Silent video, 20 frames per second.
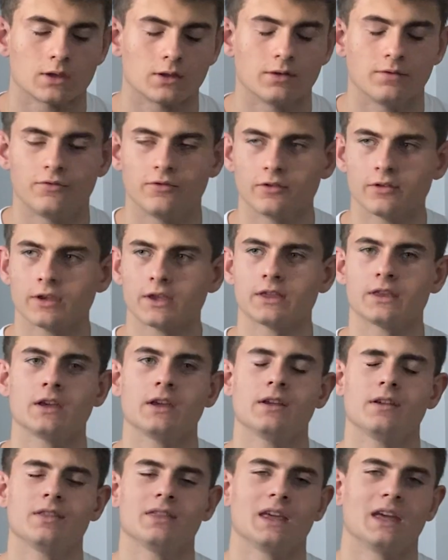the first
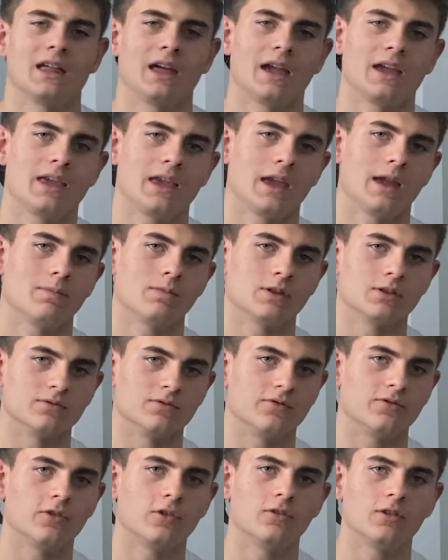thing that I came to
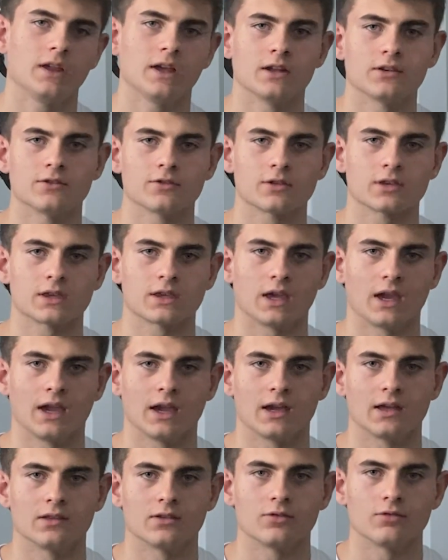fully
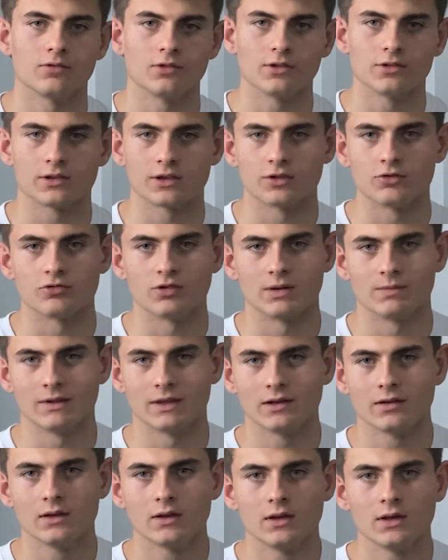understand through lucid
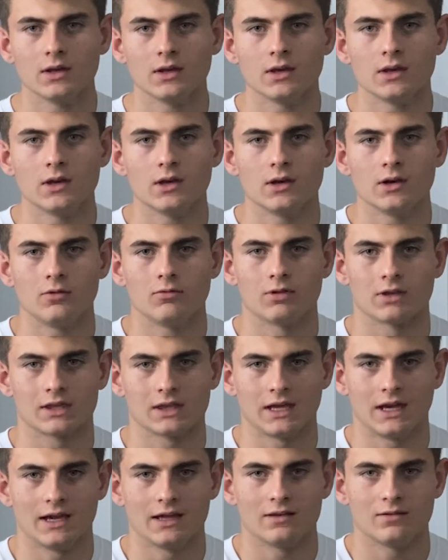dreaming was
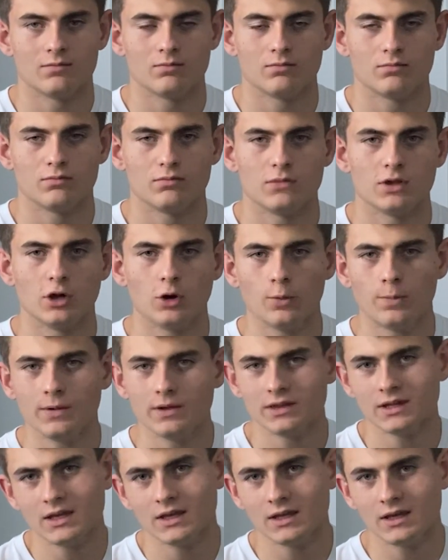that
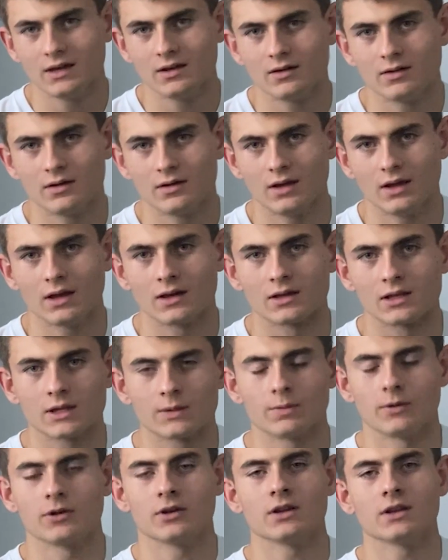nobody
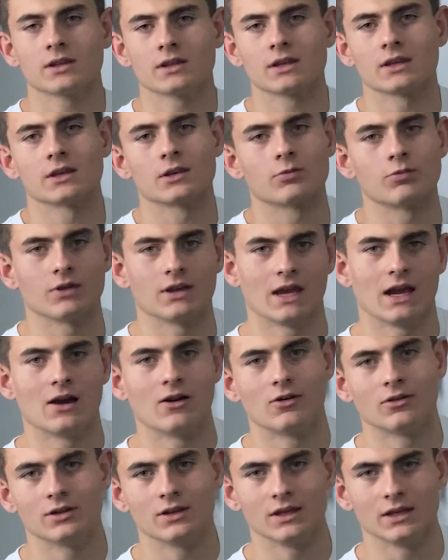experiences
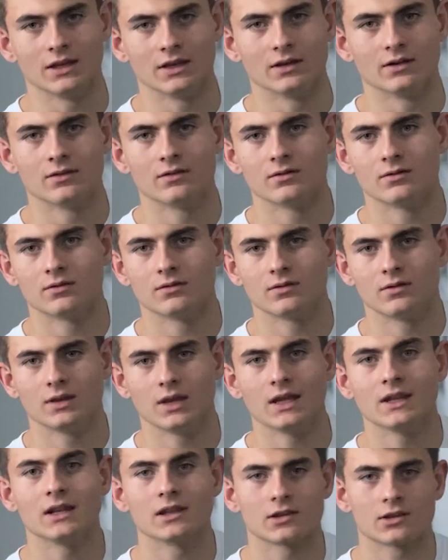reality
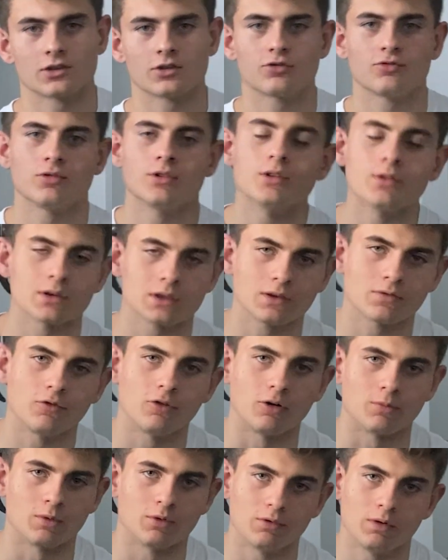in its truest
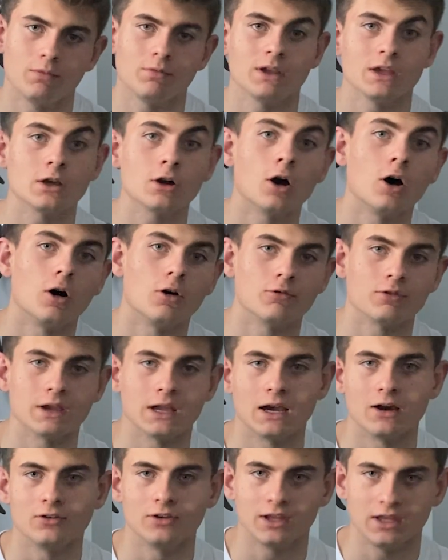form, or what we call
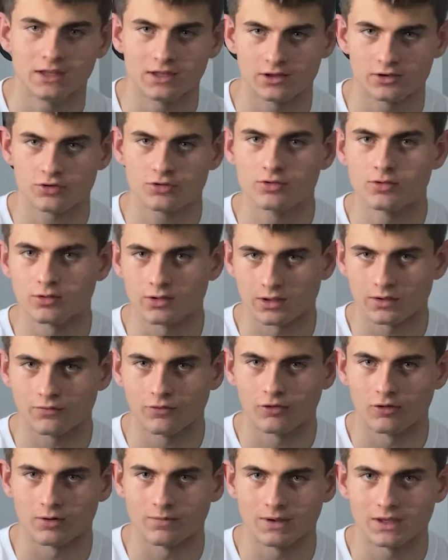reality in its truest
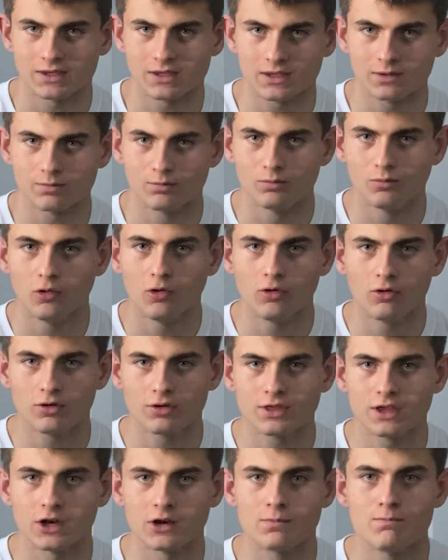form. It's more
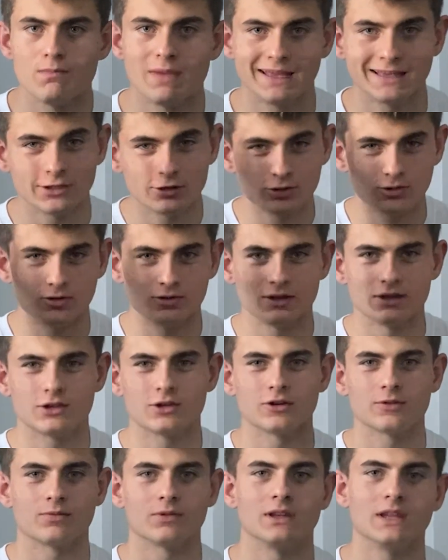their mental
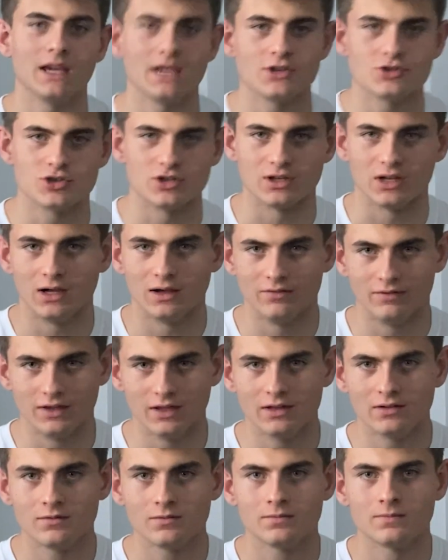interpretation of it.